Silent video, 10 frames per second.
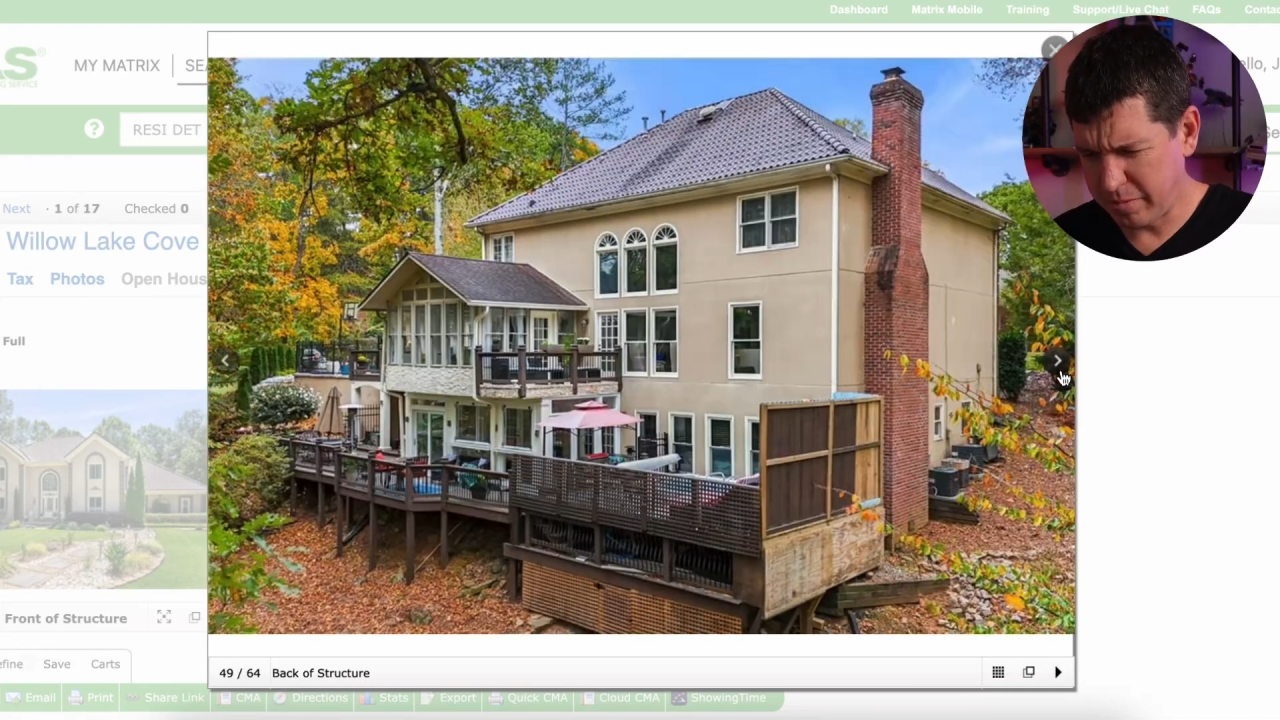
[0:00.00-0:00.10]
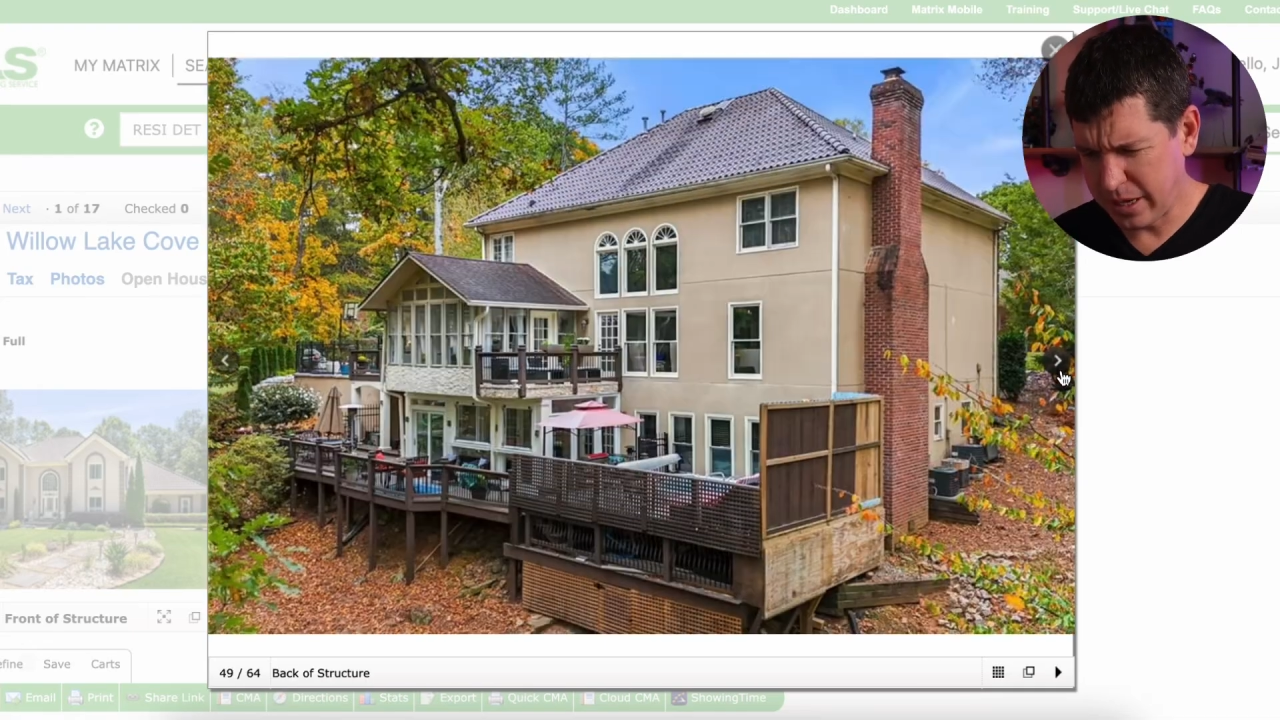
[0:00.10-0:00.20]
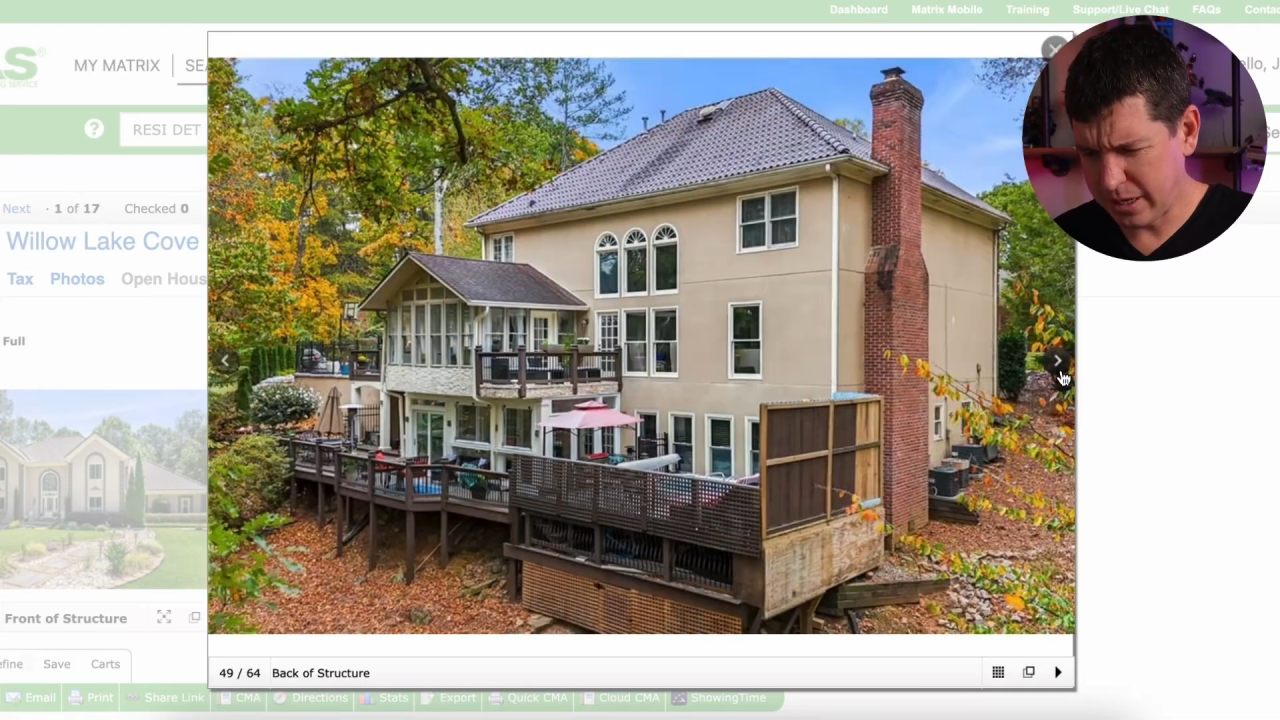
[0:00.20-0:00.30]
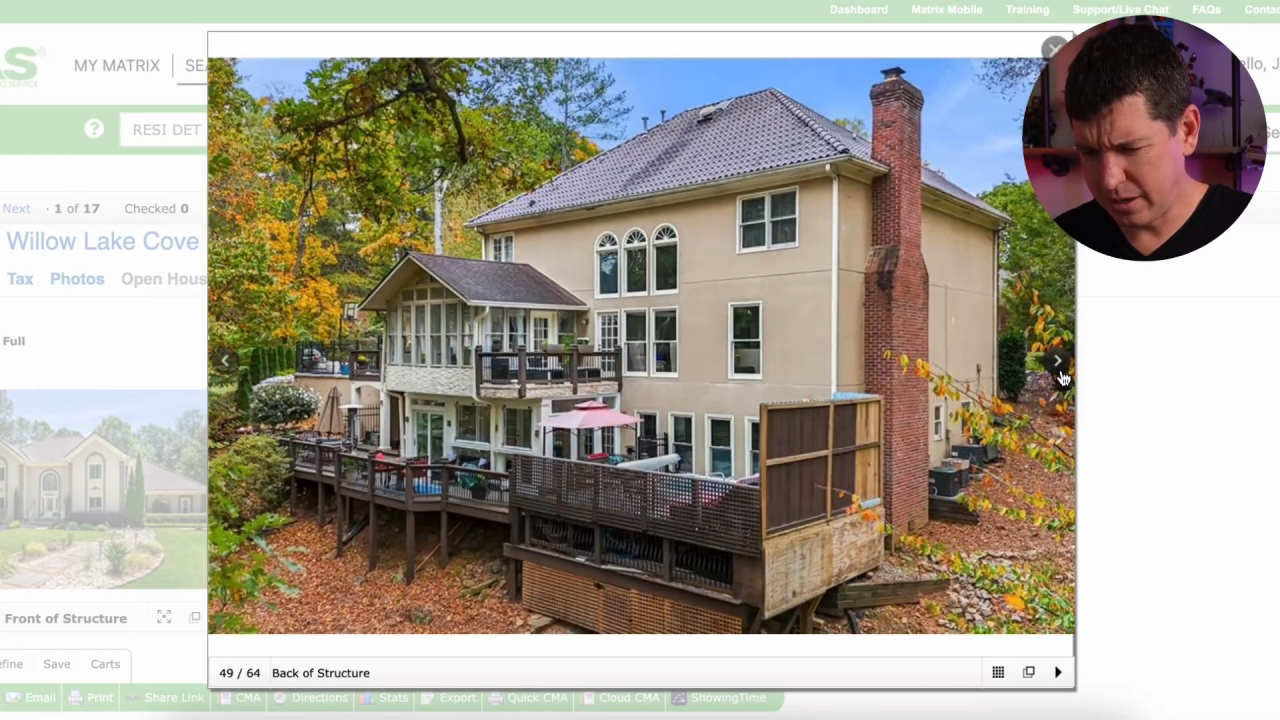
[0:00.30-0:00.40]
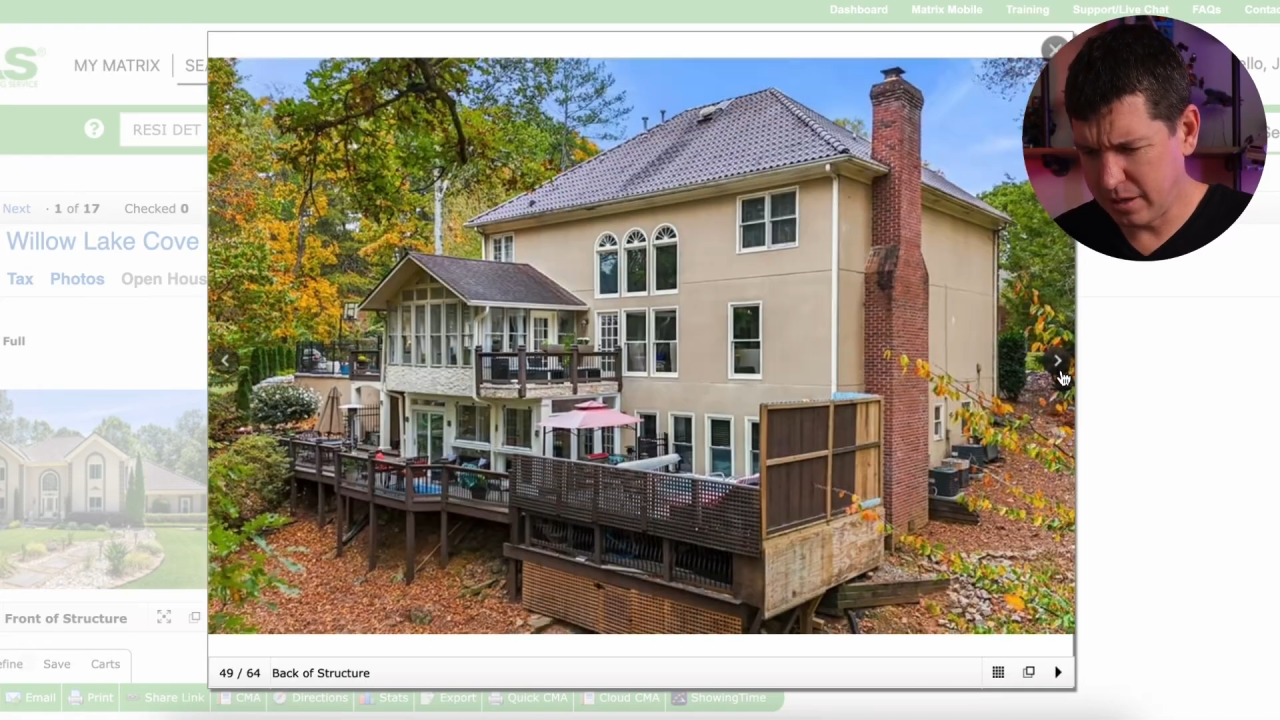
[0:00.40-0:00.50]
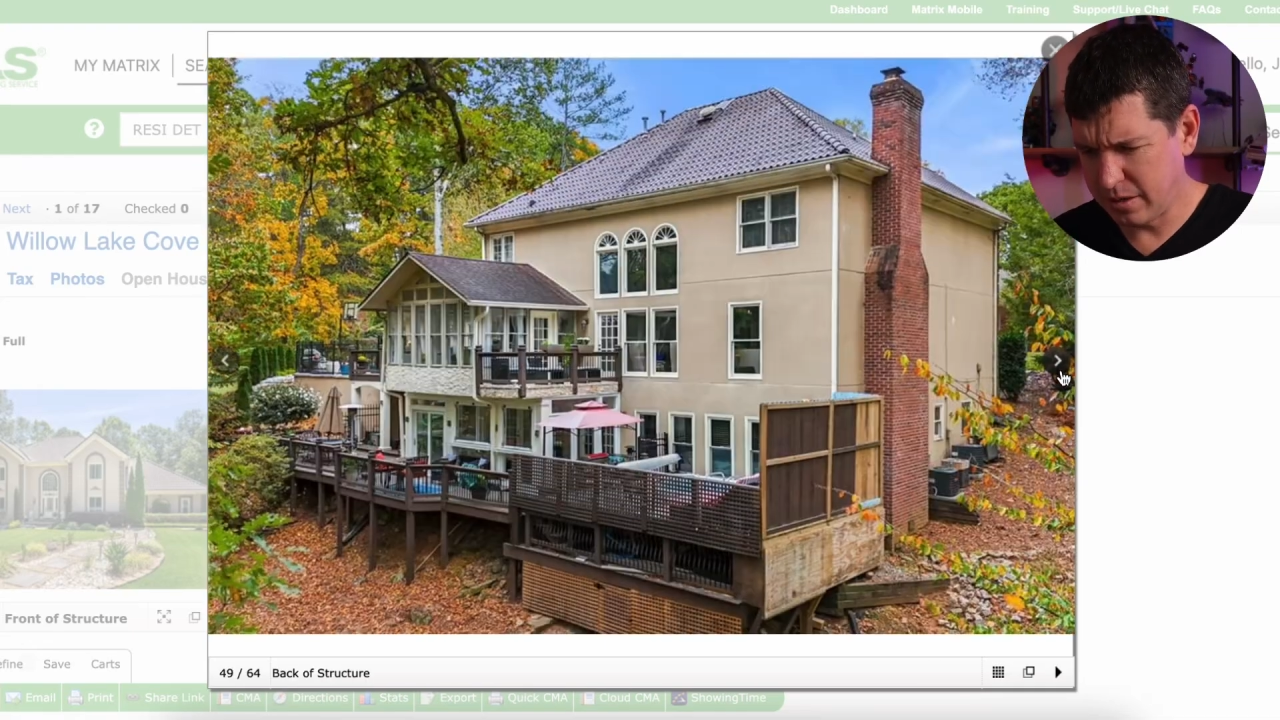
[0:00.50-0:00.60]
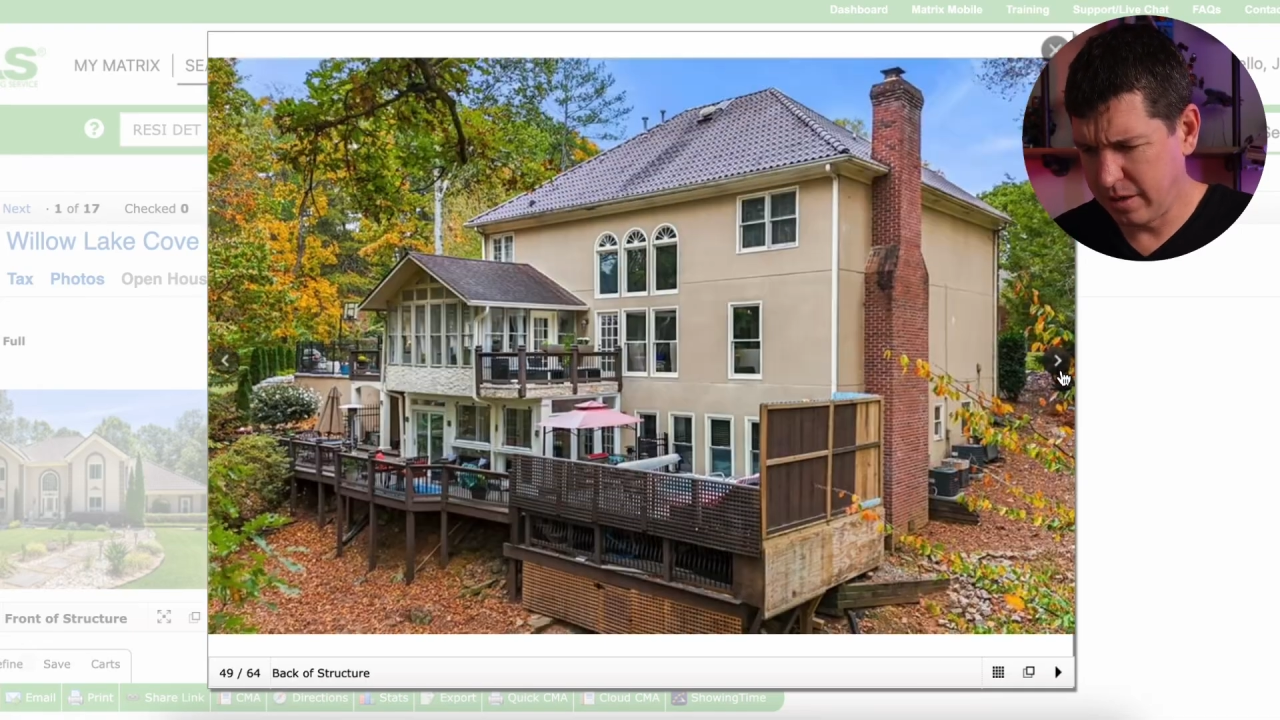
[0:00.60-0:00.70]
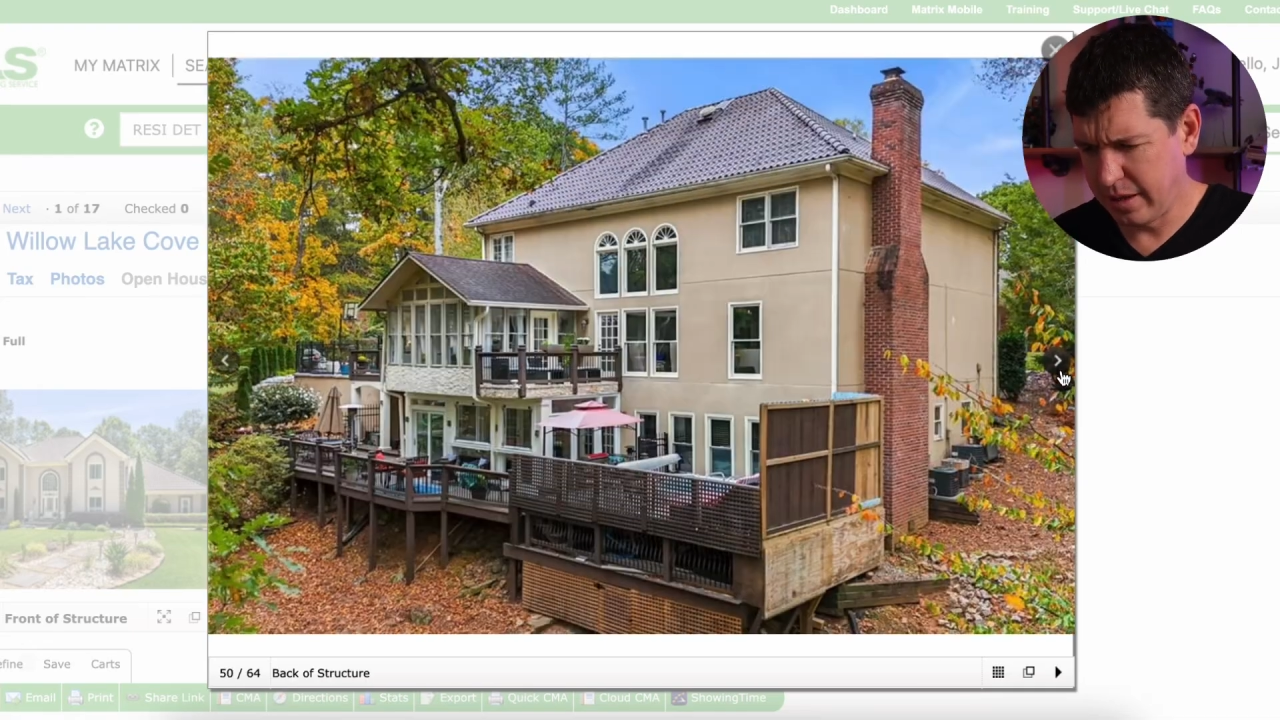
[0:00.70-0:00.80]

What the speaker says: backyard?